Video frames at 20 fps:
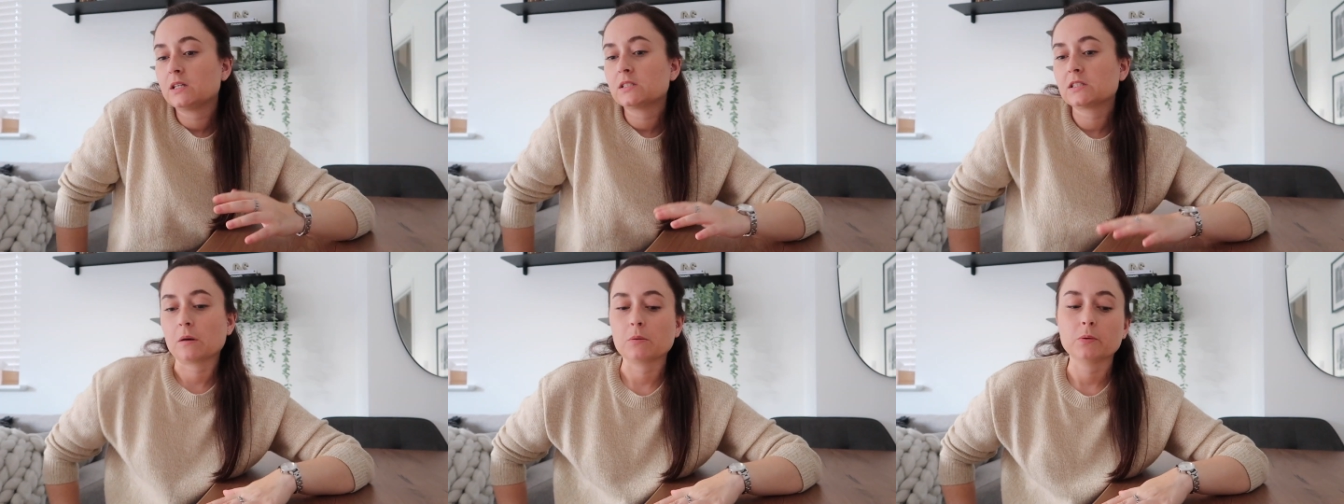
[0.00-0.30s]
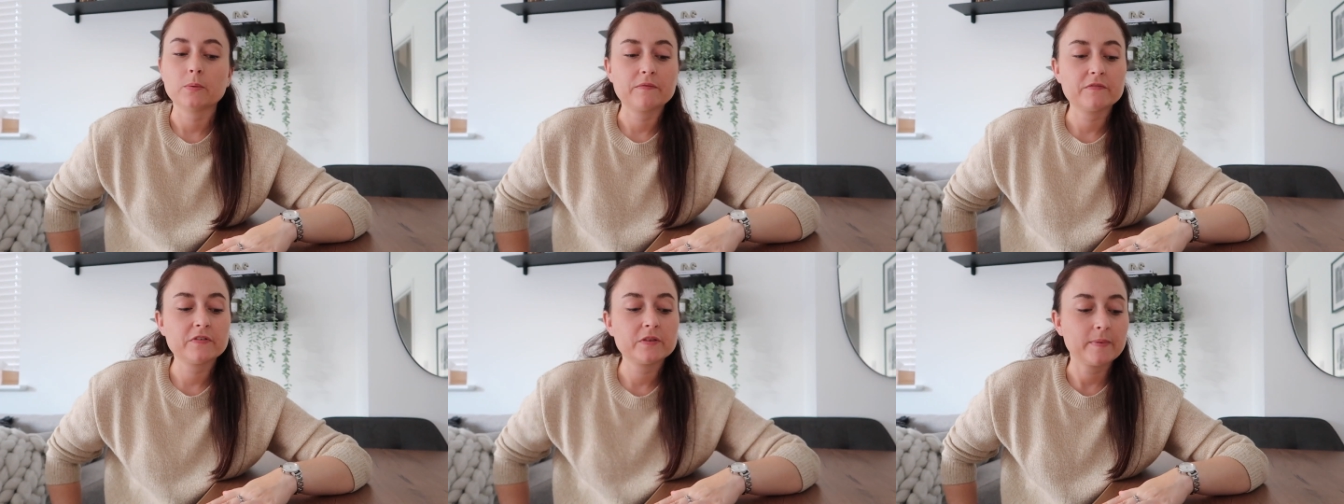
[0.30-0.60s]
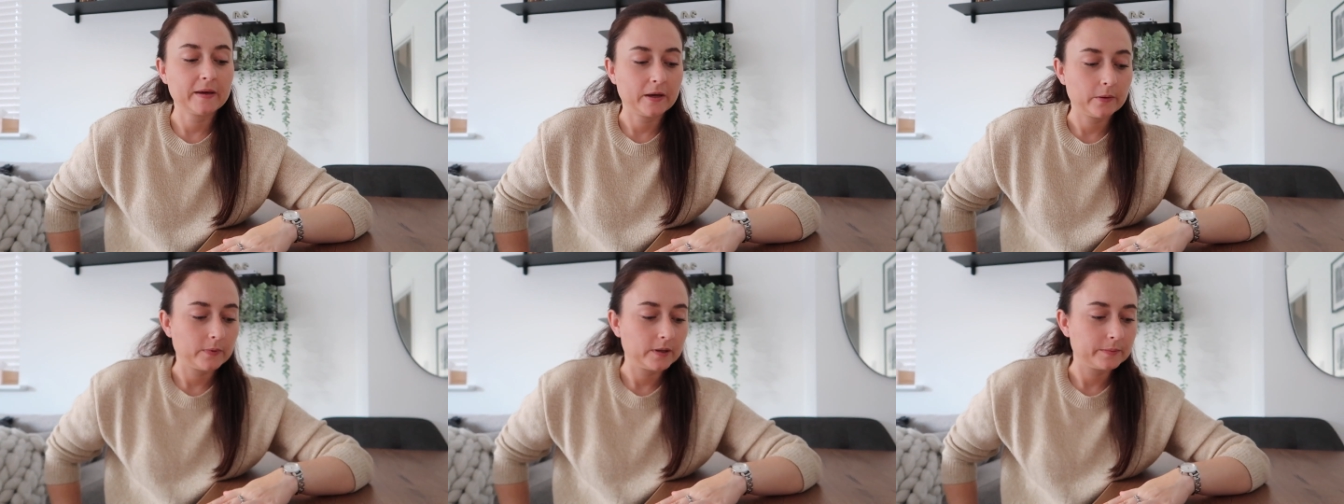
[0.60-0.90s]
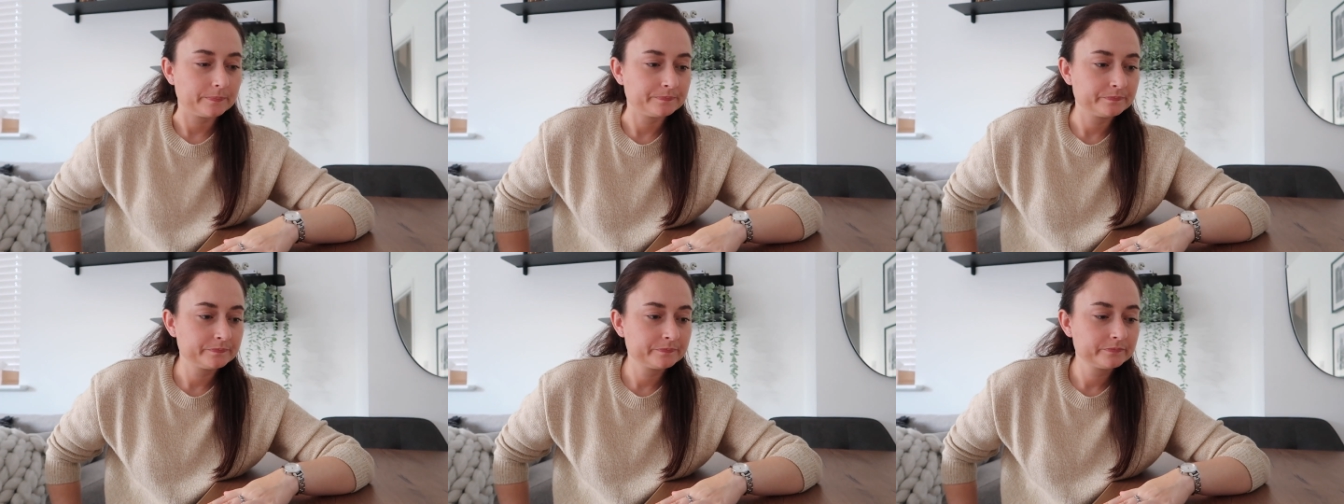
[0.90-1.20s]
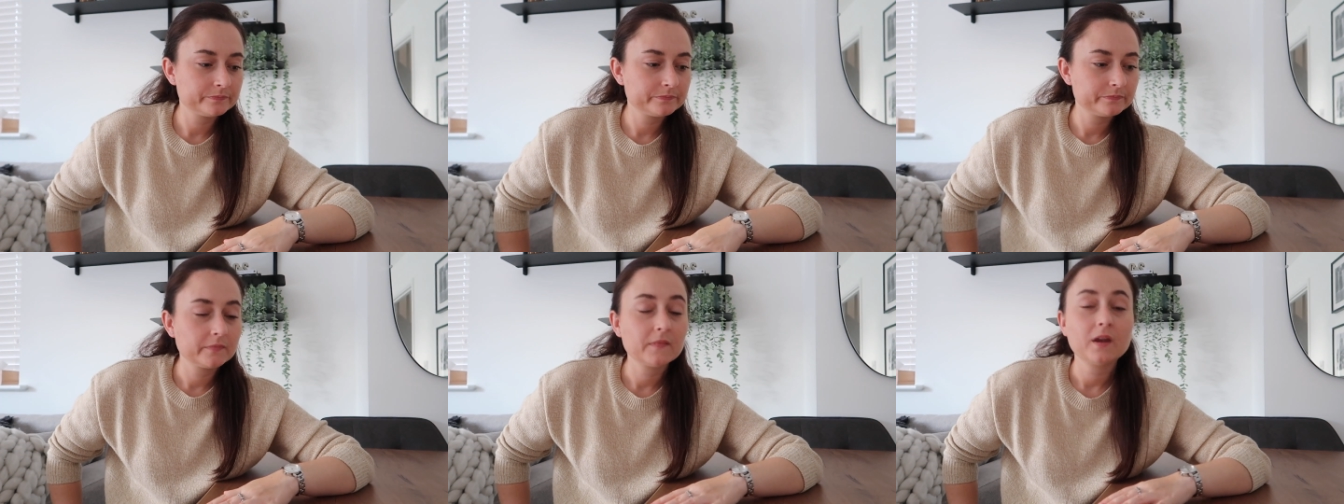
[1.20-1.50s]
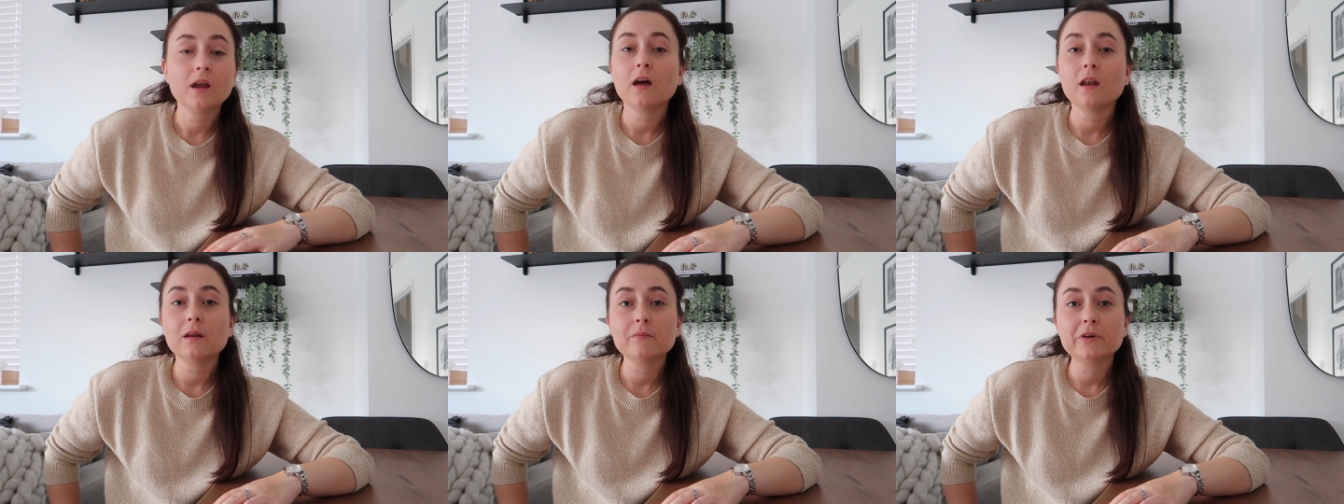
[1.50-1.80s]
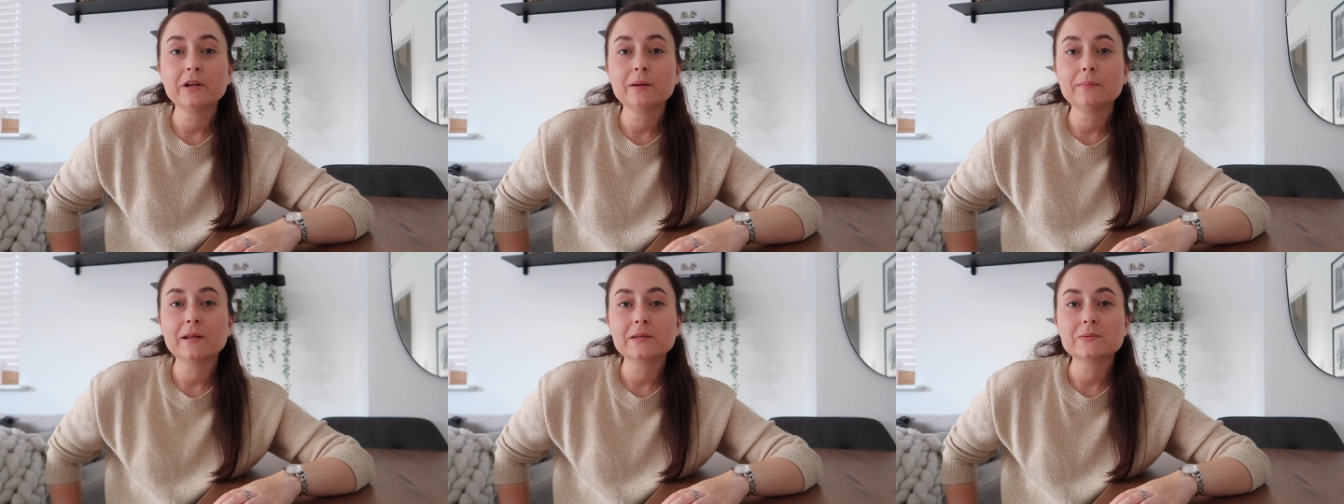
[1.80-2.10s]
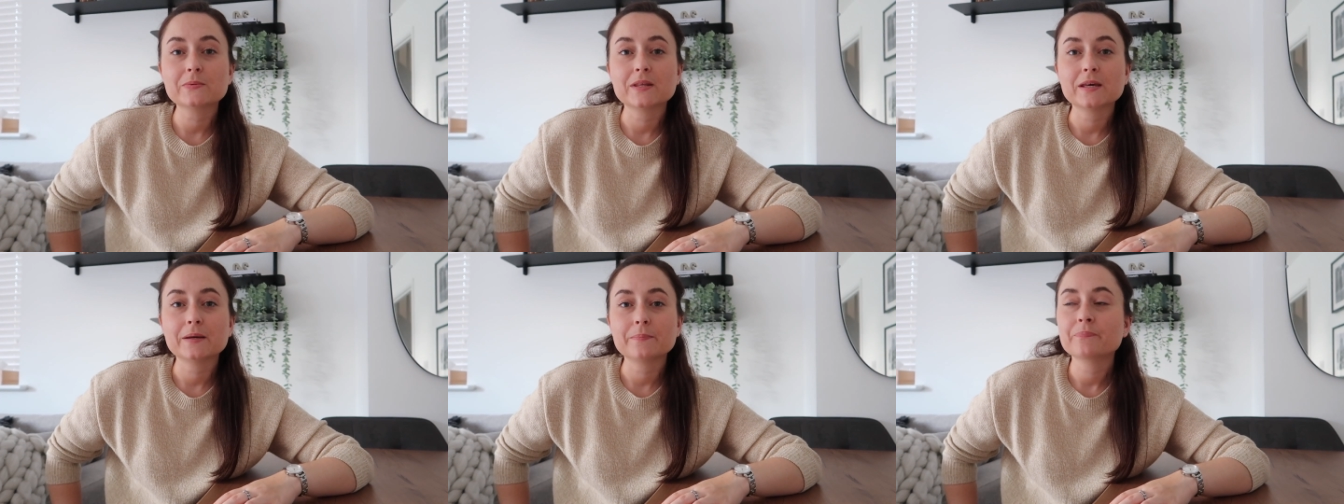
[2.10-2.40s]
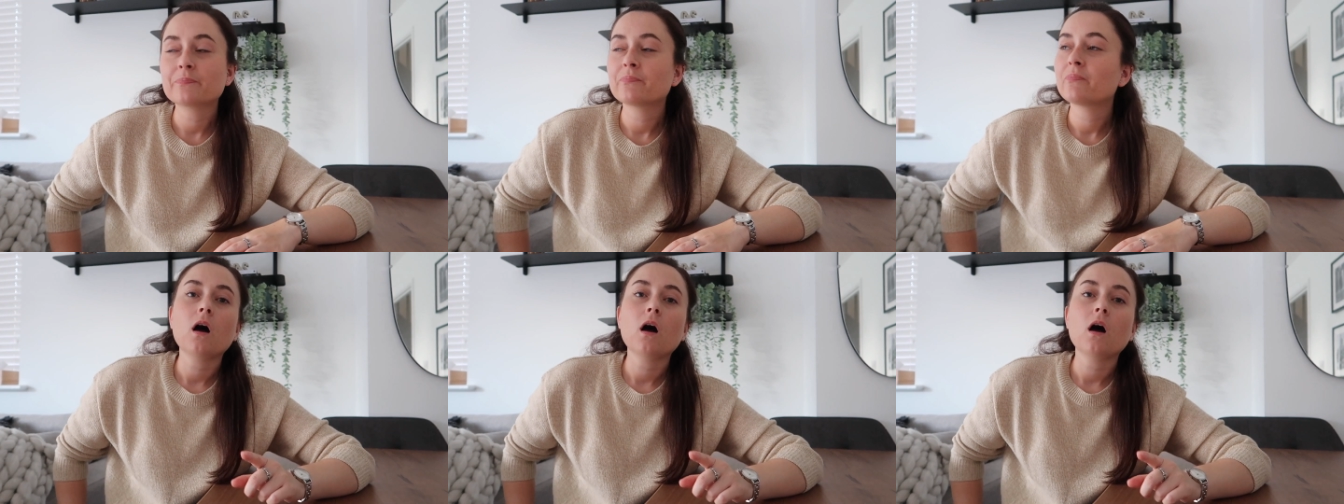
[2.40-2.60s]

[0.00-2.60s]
So we went for the bigger one, and I'm really pleased with it.